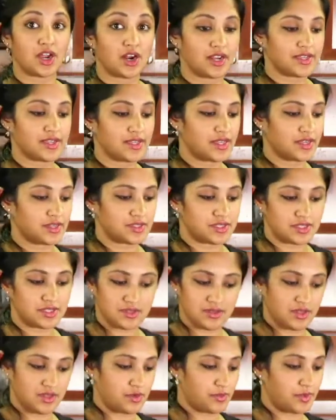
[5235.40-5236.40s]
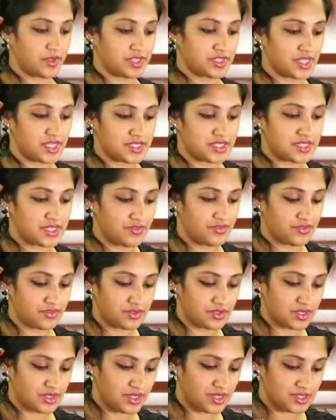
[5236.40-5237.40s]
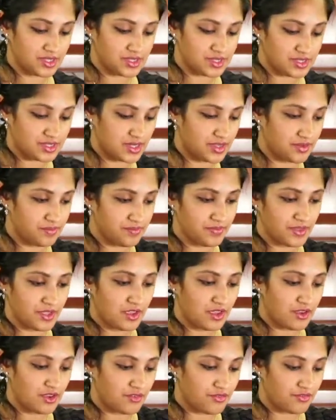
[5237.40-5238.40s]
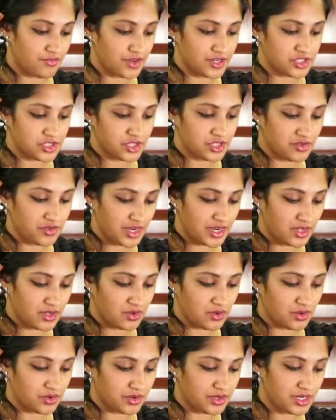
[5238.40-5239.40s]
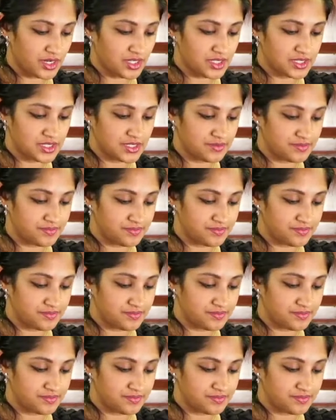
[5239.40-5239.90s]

garlic, it'll be tasty at this time. Freshly grated coconut.